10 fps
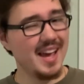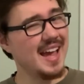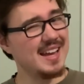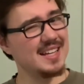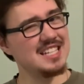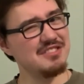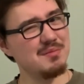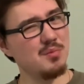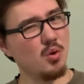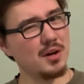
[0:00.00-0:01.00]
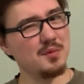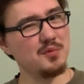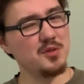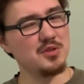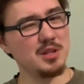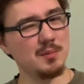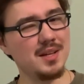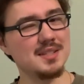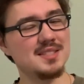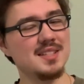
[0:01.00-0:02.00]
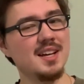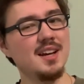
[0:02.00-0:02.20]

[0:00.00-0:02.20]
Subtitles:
And it gets even more confusing because